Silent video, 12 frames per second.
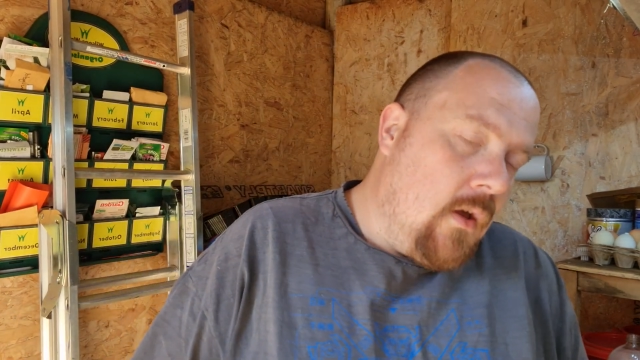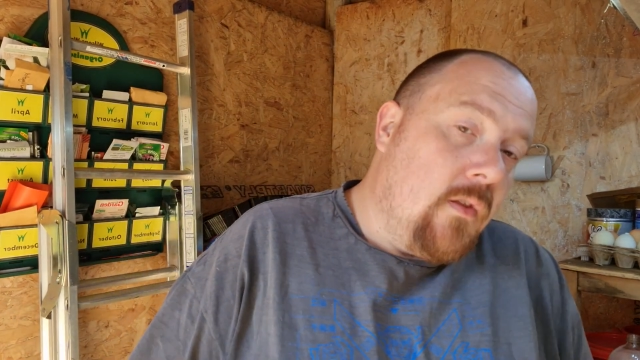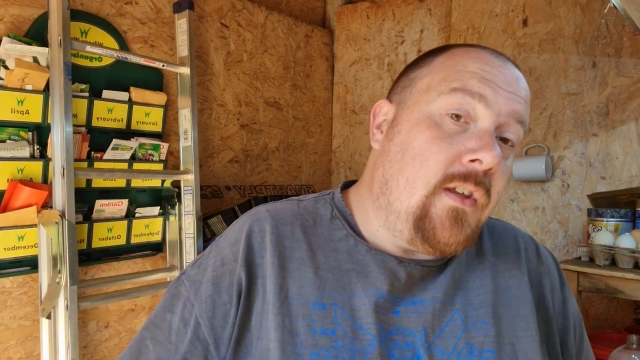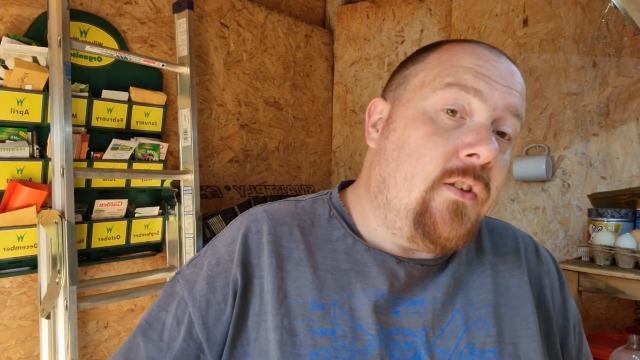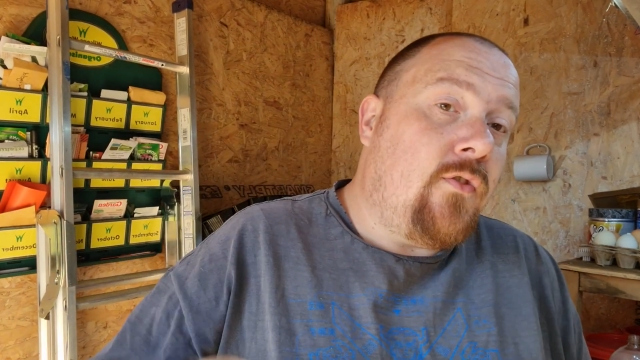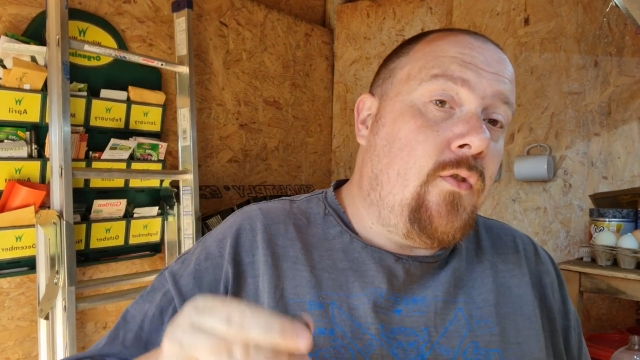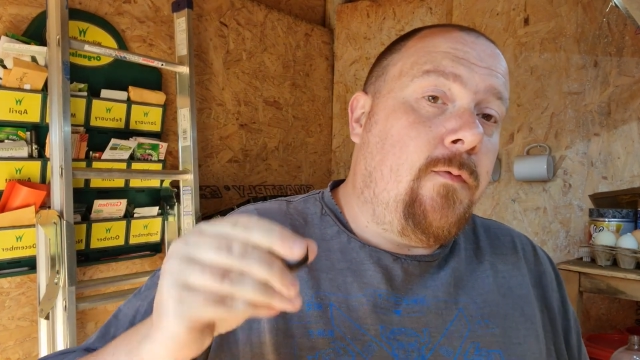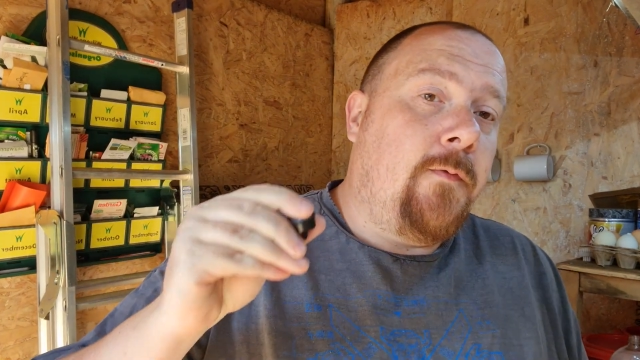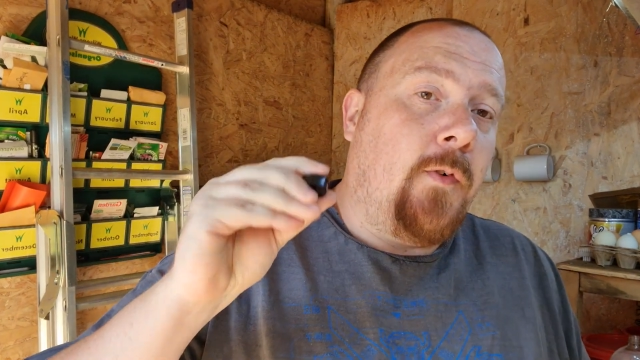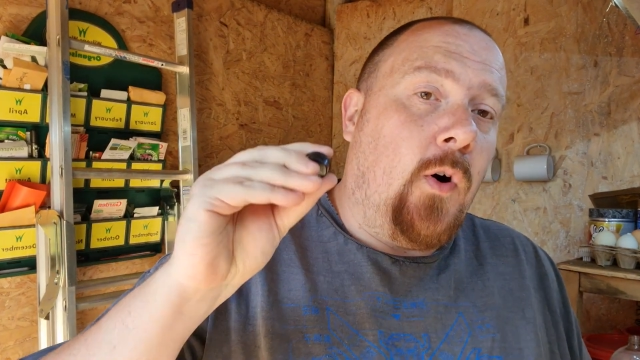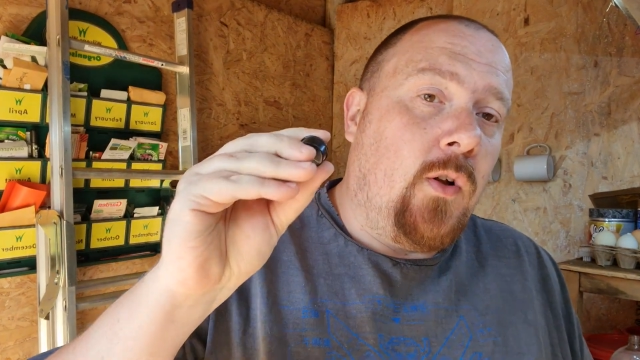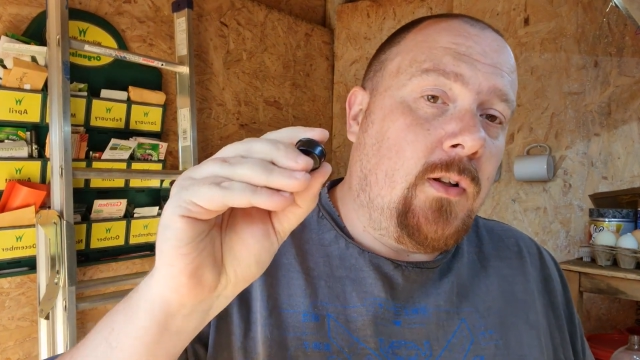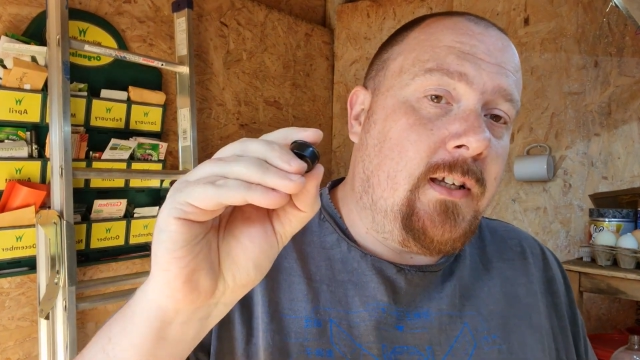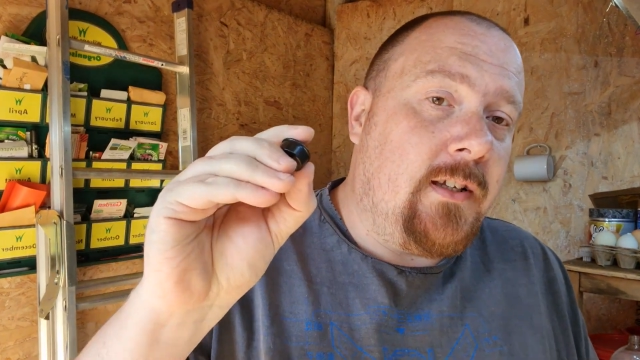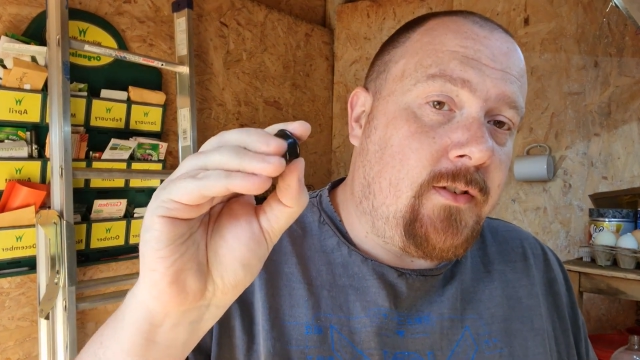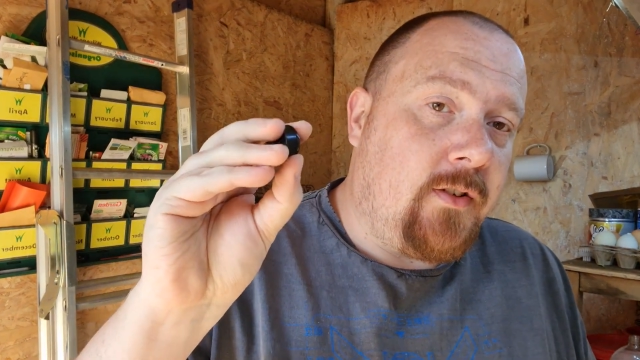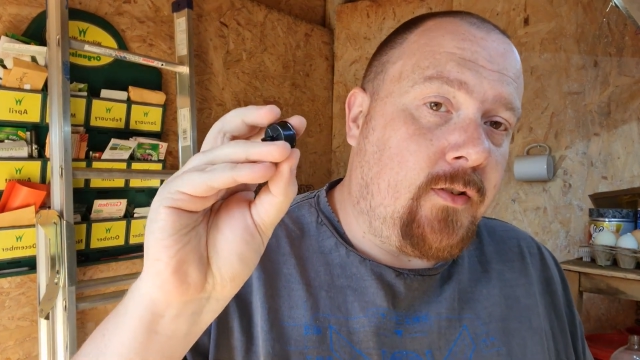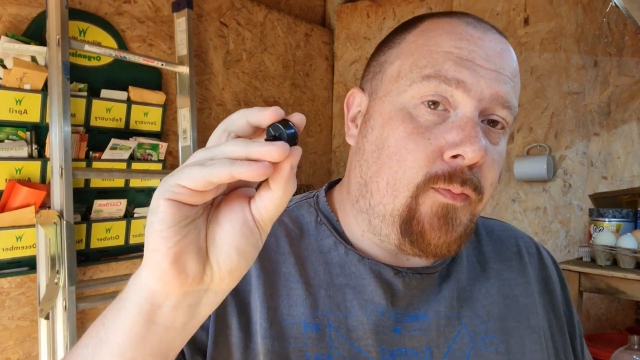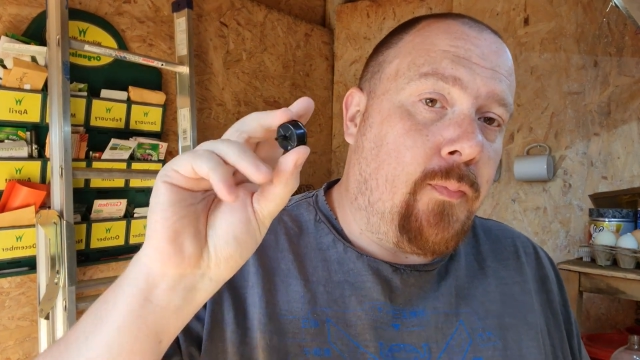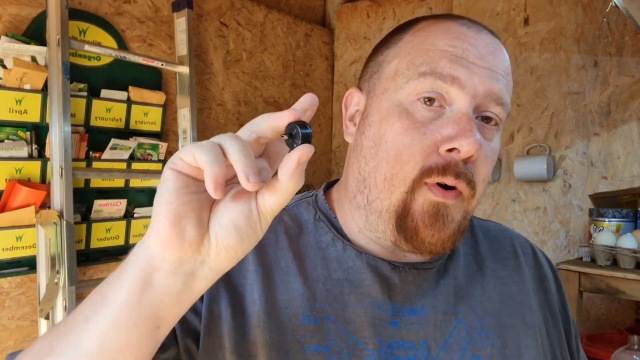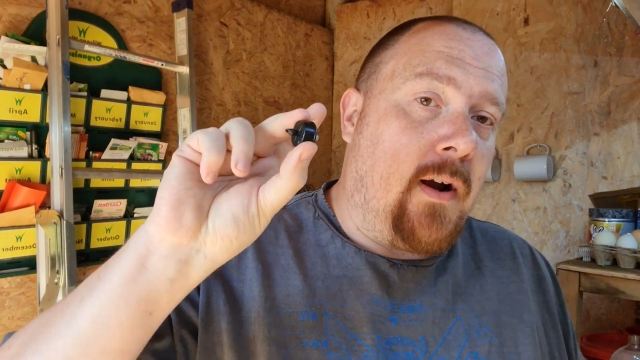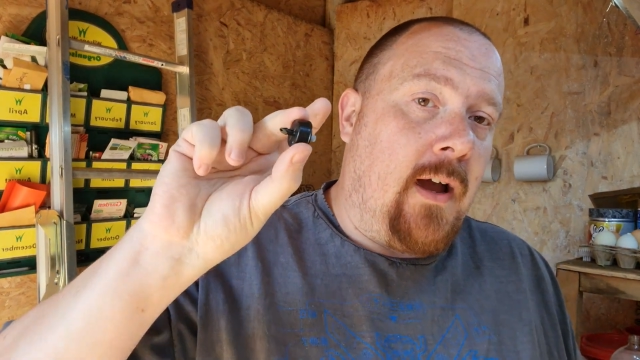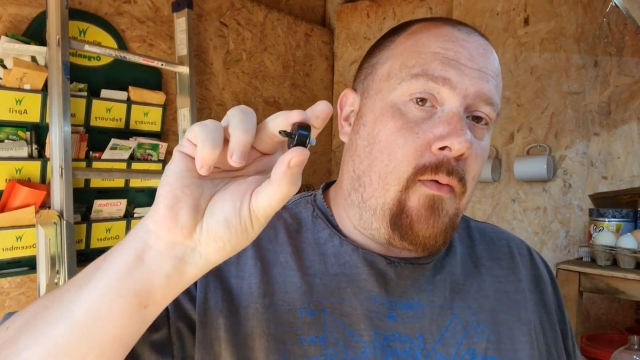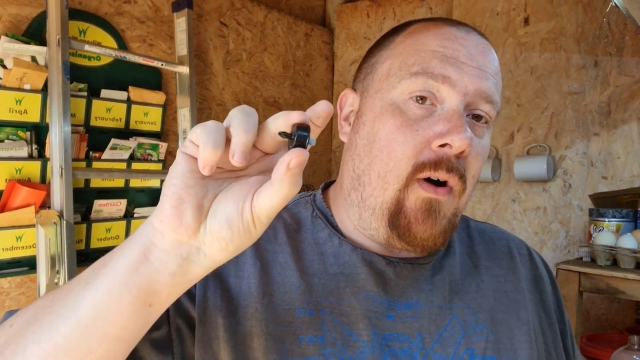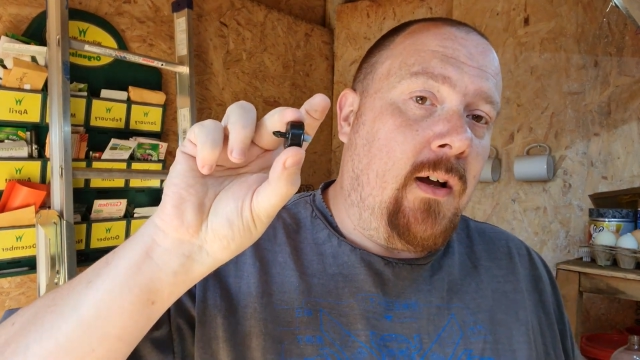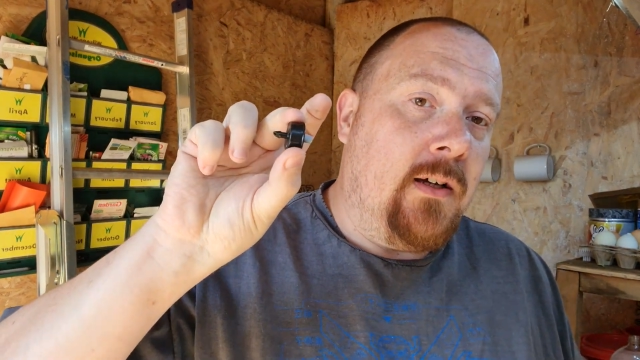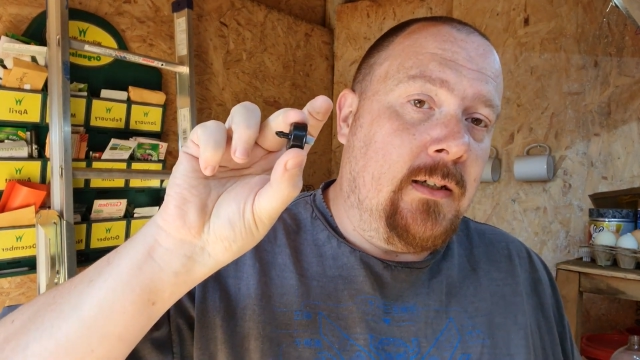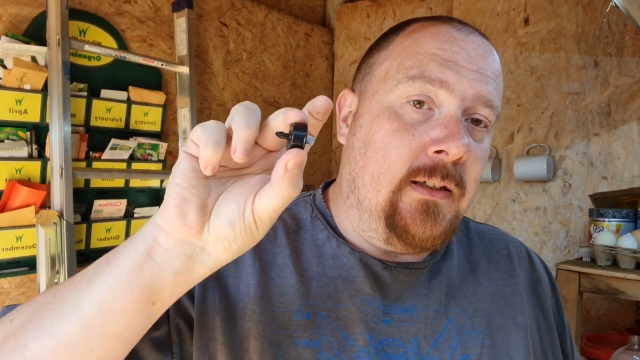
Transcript: These do 4 litres per hour.